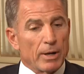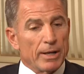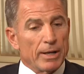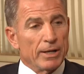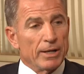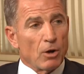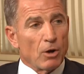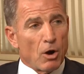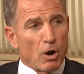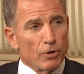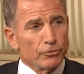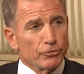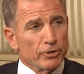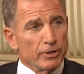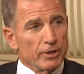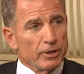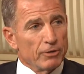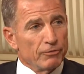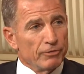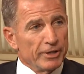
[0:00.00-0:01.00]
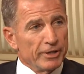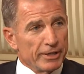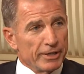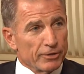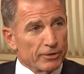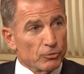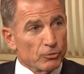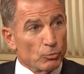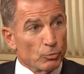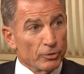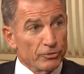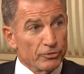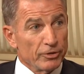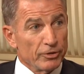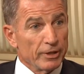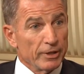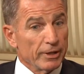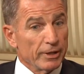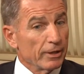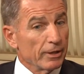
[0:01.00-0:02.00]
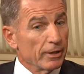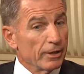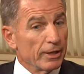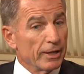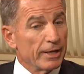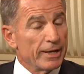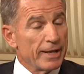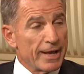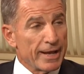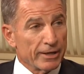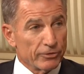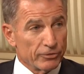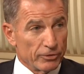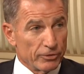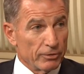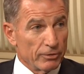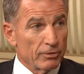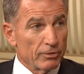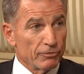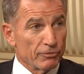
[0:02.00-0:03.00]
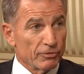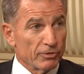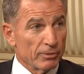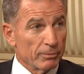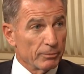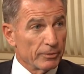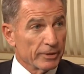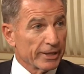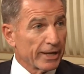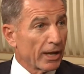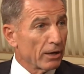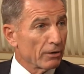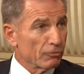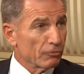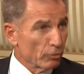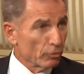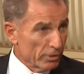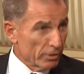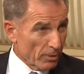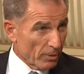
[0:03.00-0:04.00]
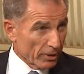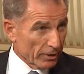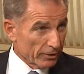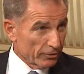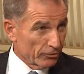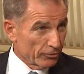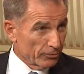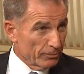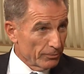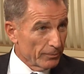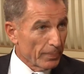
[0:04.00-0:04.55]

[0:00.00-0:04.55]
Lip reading: In Austin and Phoenix, we're seeing an exit from the California markets.